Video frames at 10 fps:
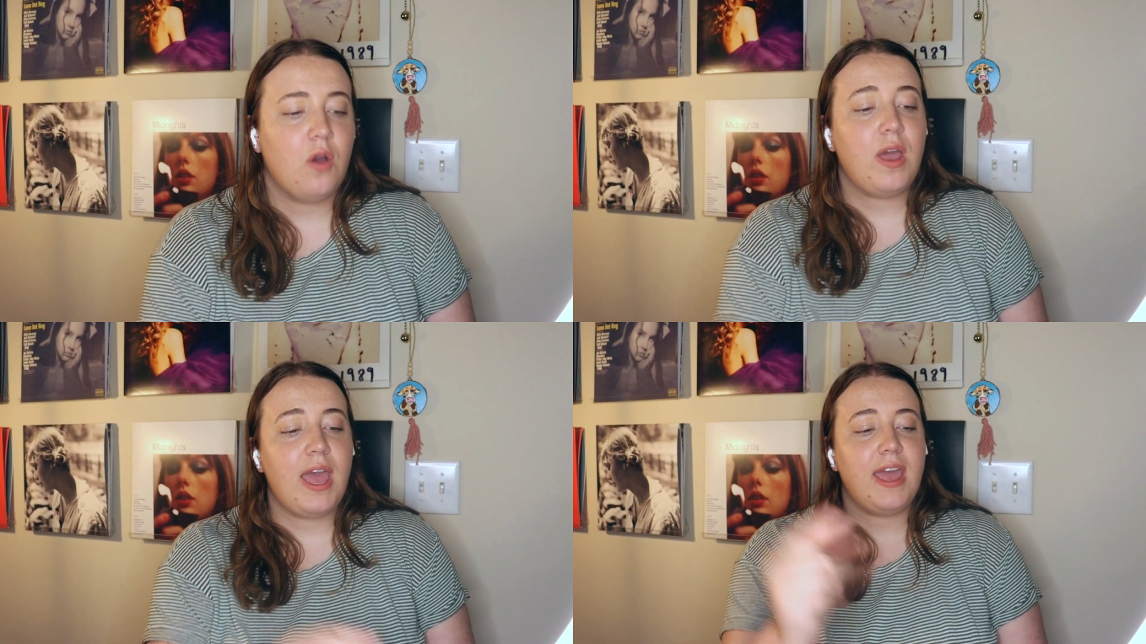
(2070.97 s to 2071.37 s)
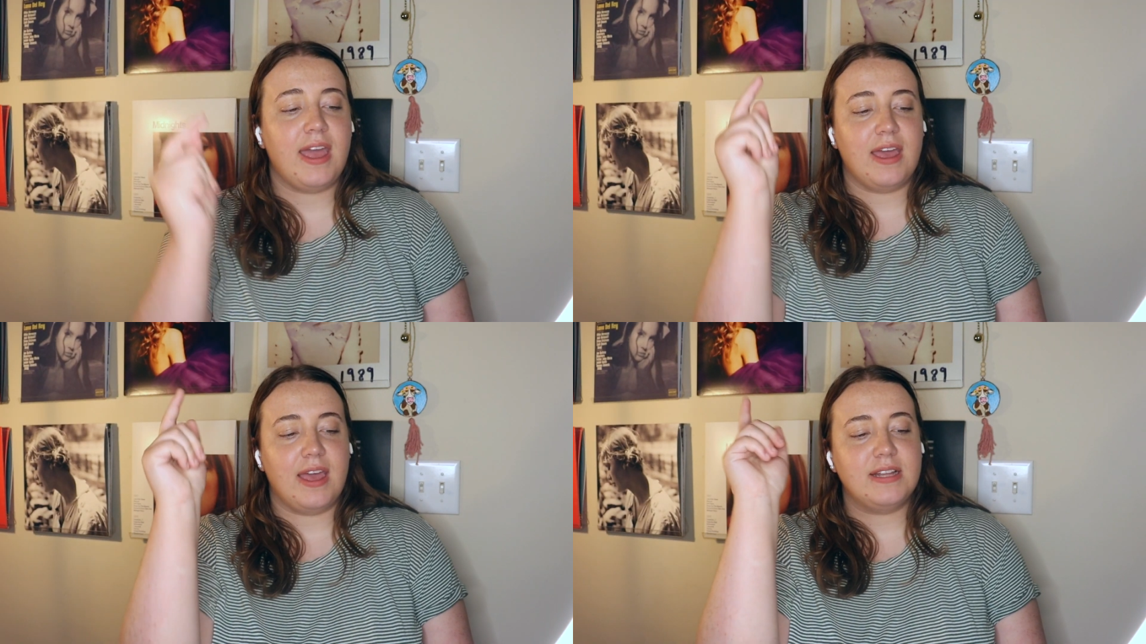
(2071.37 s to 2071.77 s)

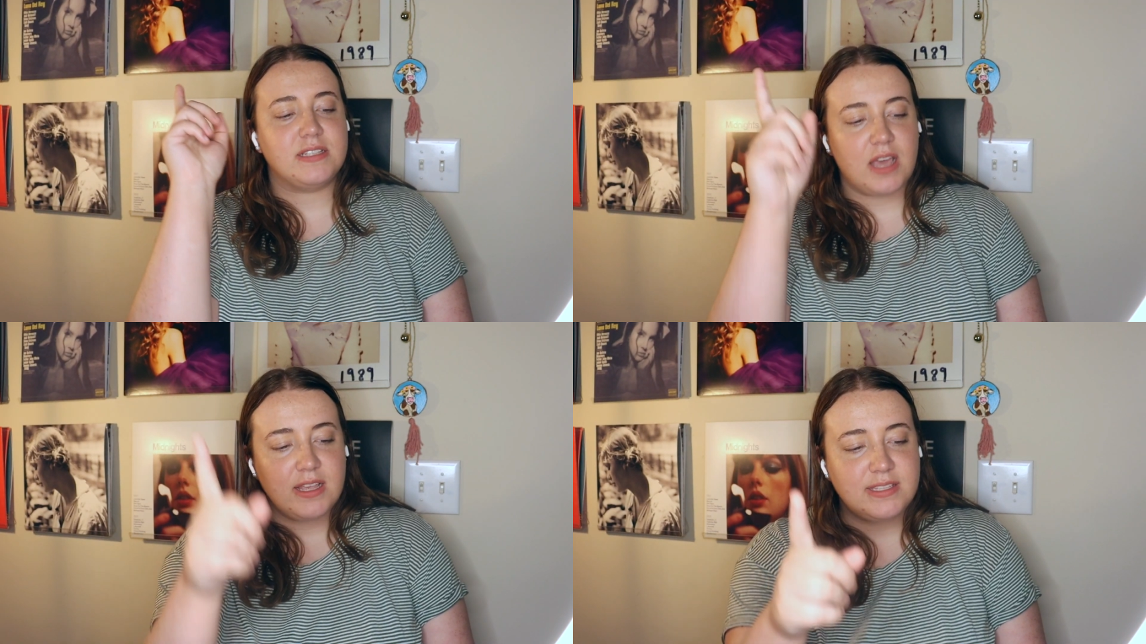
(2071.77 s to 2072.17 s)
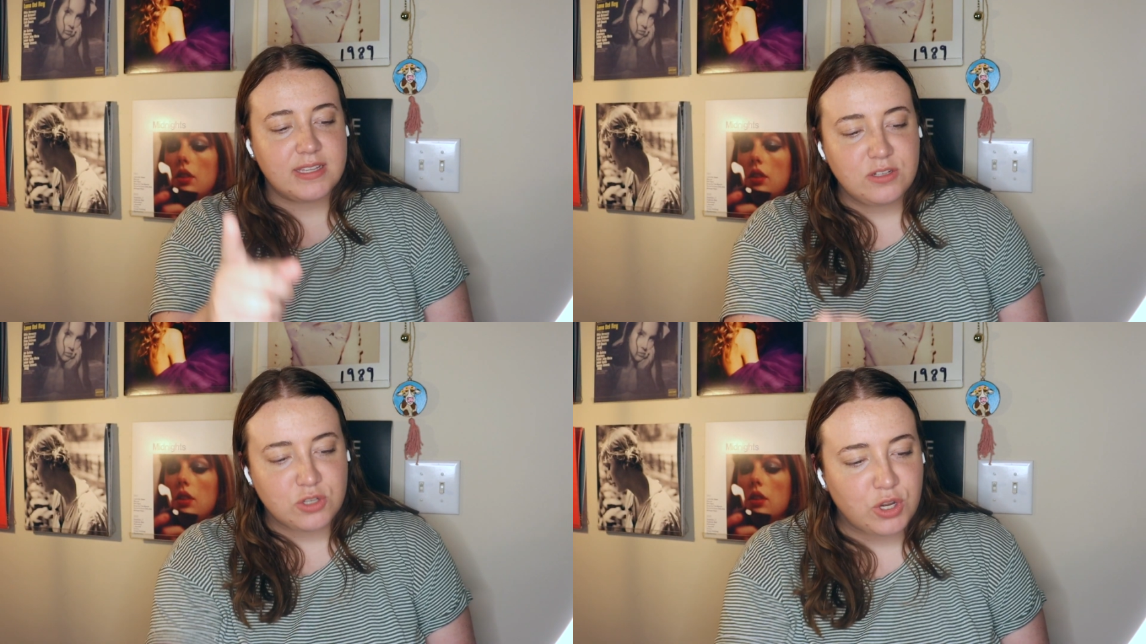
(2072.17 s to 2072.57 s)
Speaker 1: Okay, it does
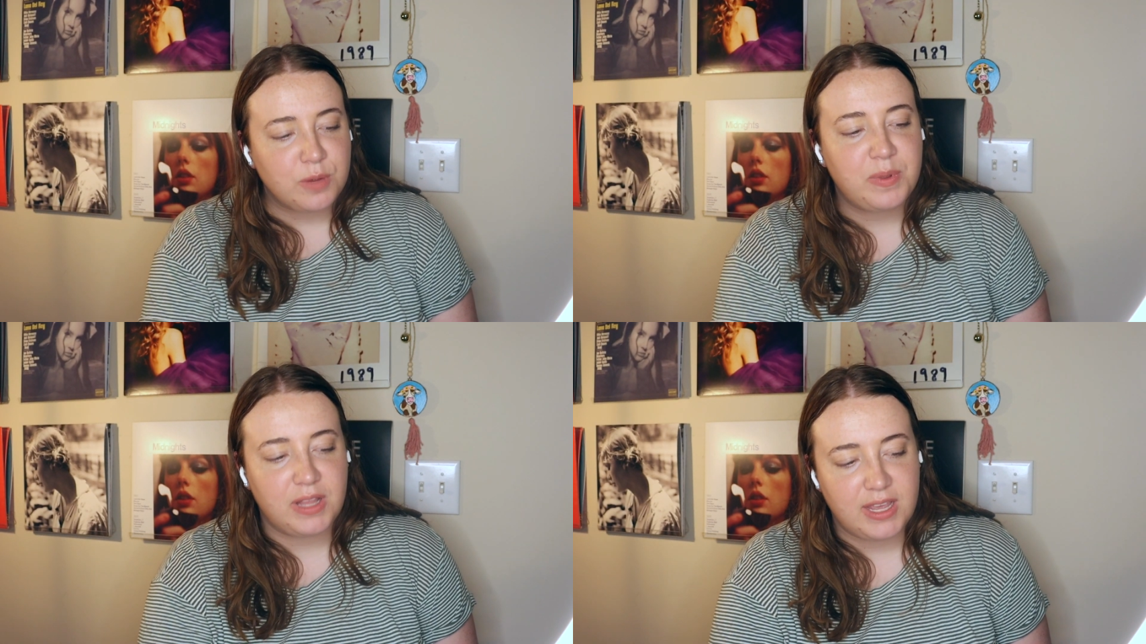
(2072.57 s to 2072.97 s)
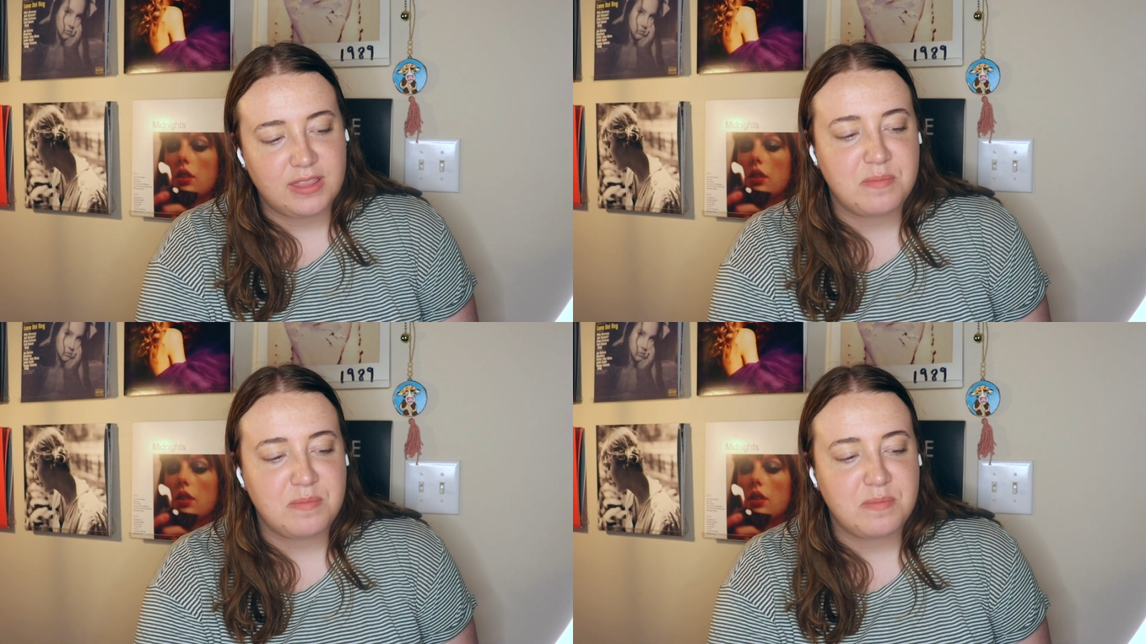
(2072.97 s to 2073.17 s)
interpolate